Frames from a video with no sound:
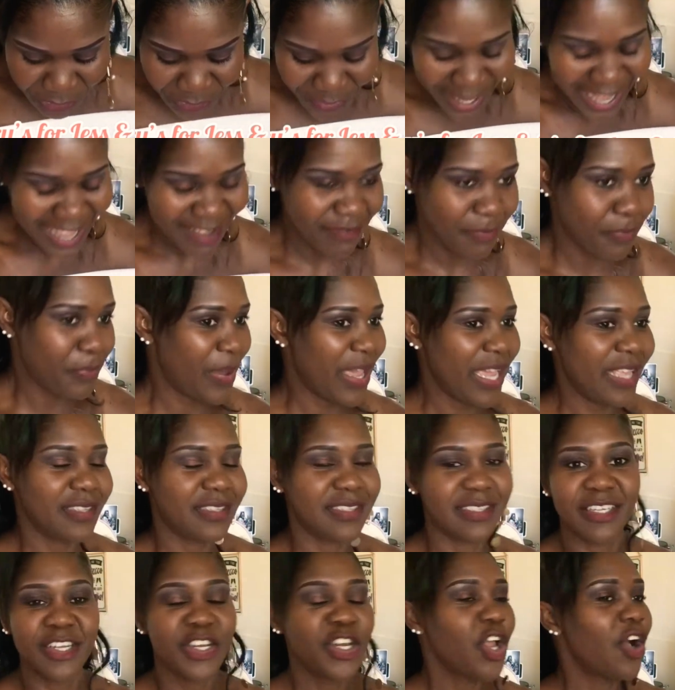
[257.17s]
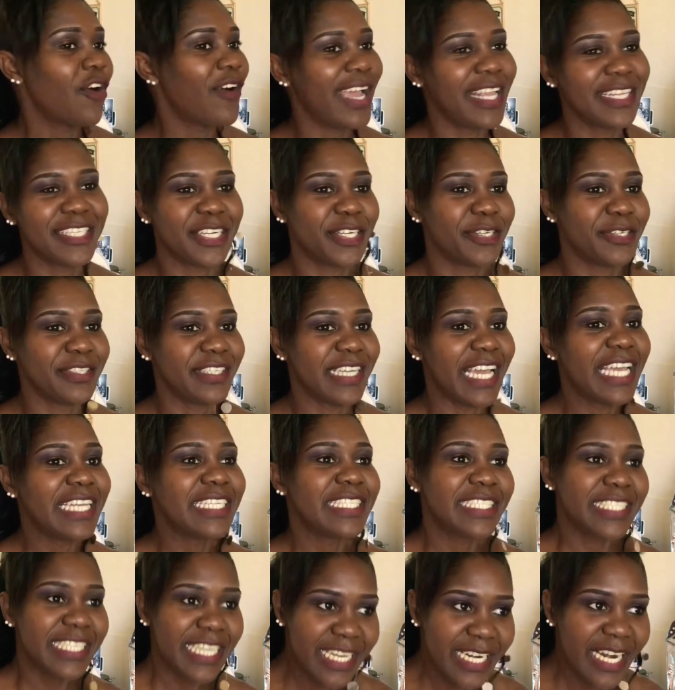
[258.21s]
have pets? No, I don't. I
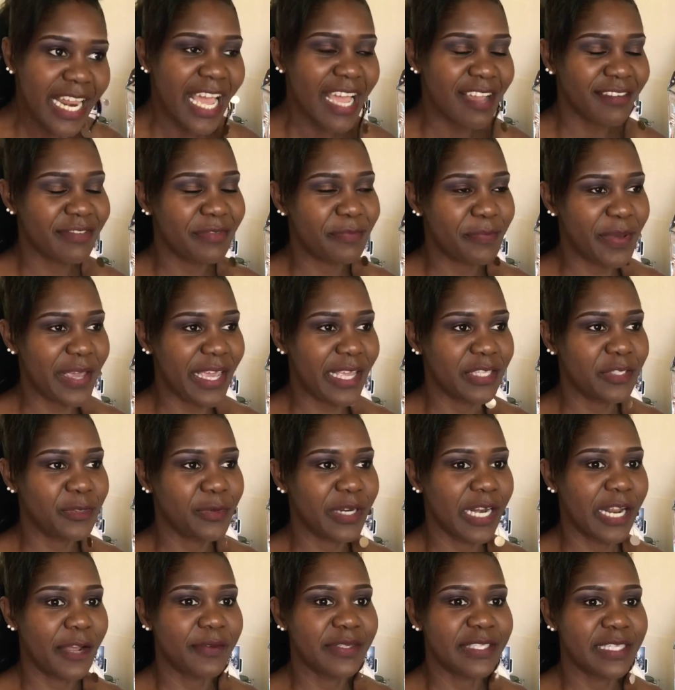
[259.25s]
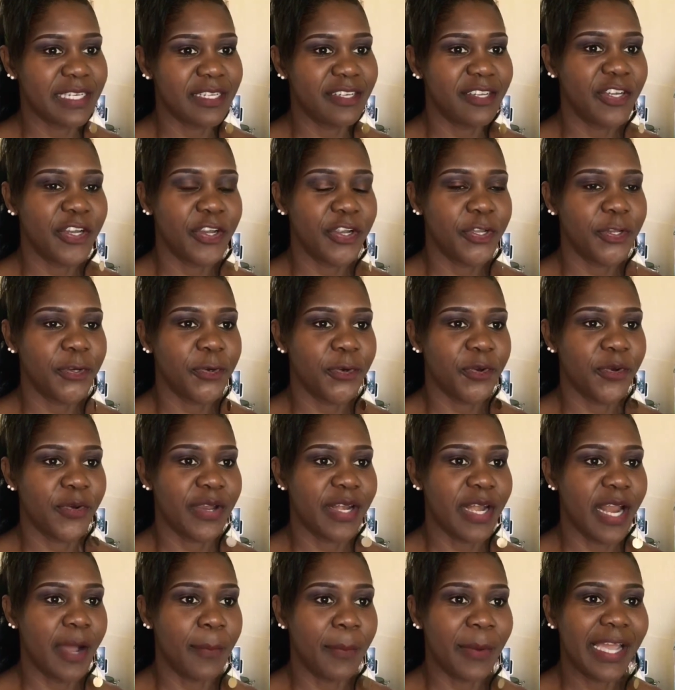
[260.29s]
did have pets when I was a little girl
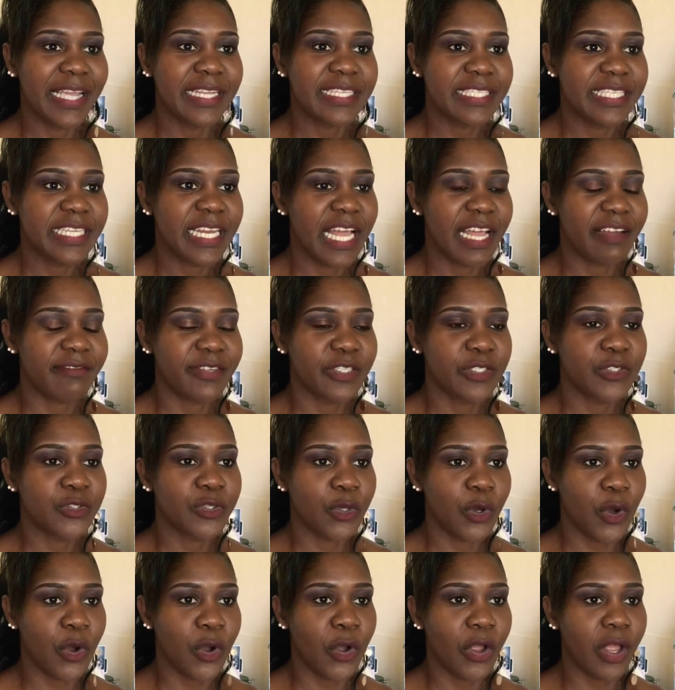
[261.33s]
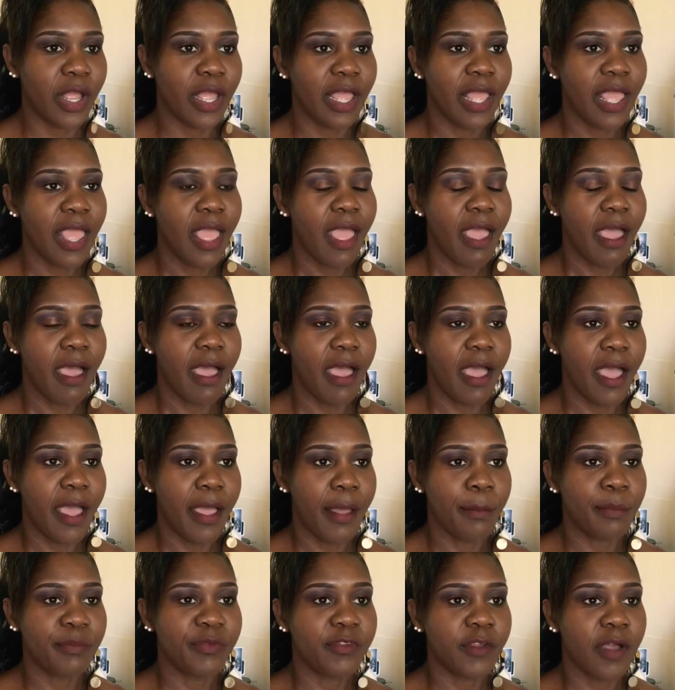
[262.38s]
growing up. I did have a dog.
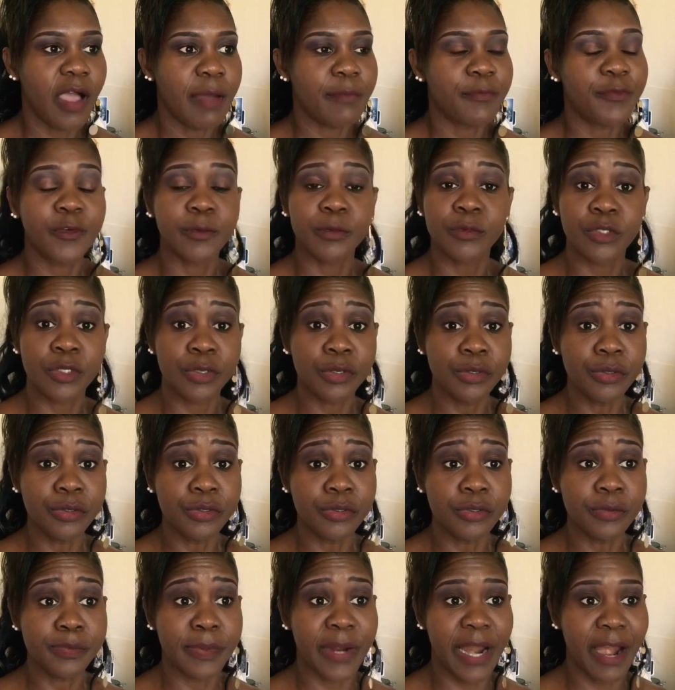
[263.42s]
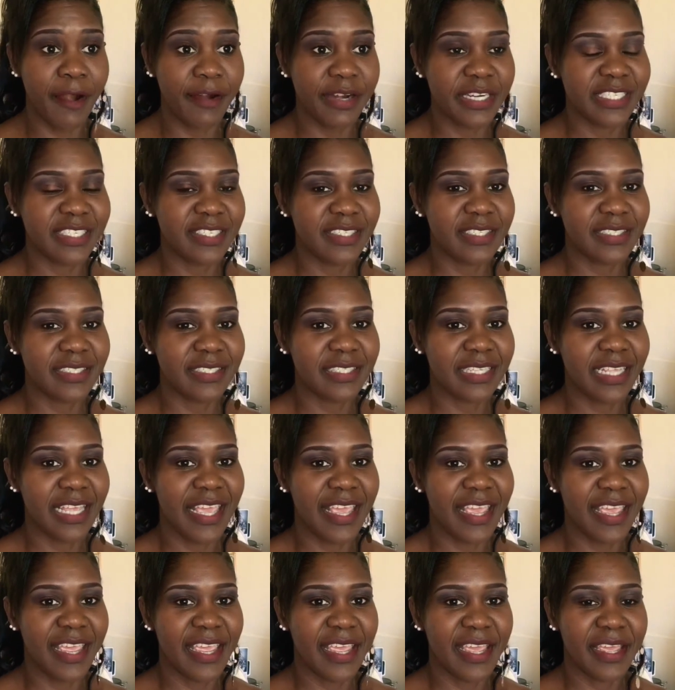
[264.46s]
So I'm from 2 parishes
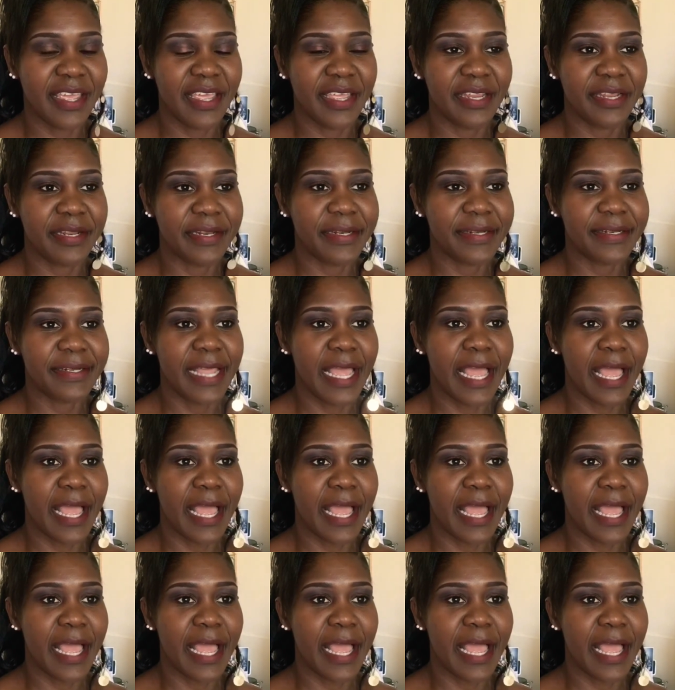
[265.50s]
in